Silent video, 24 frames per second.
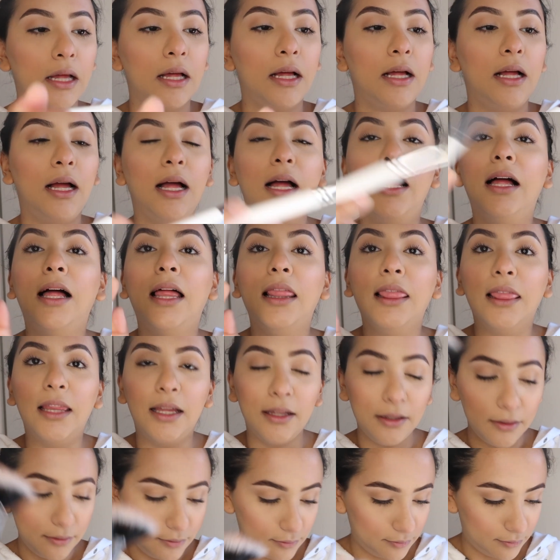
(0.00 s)

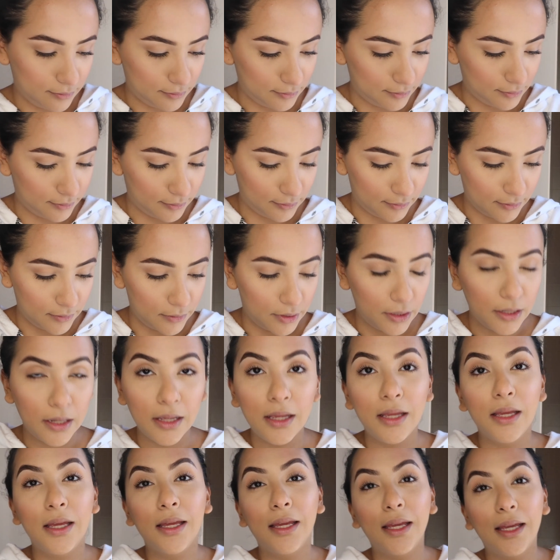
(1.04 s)
color.
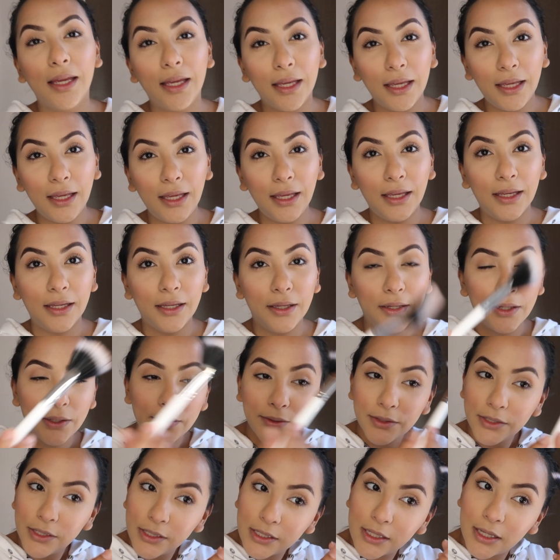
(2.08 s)
And
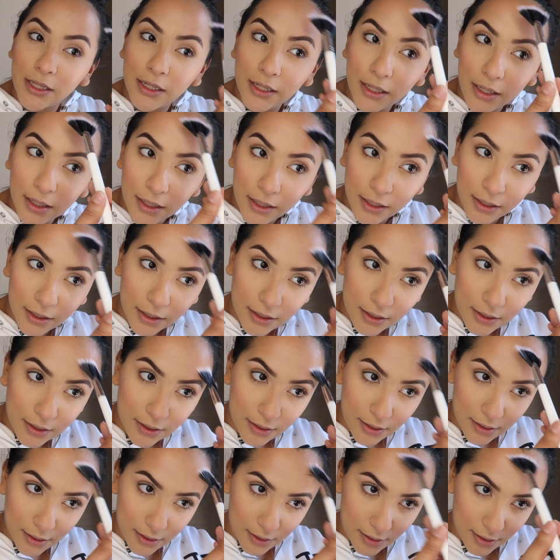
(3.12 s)
we're just gonna
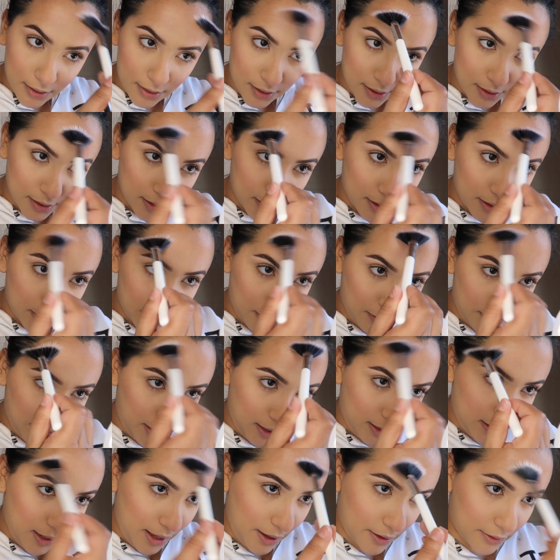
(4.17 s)
go
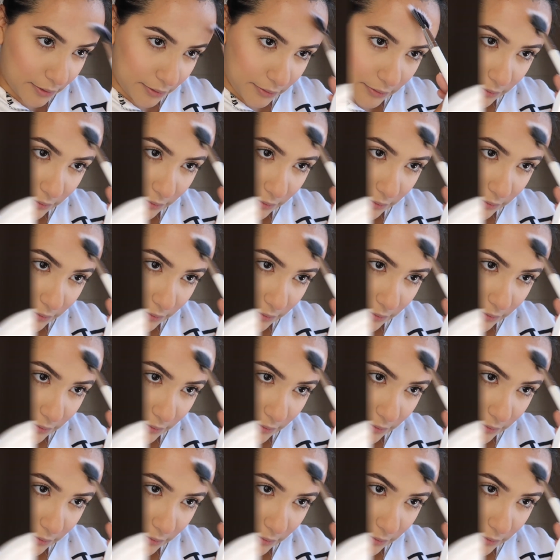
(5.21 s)
like that.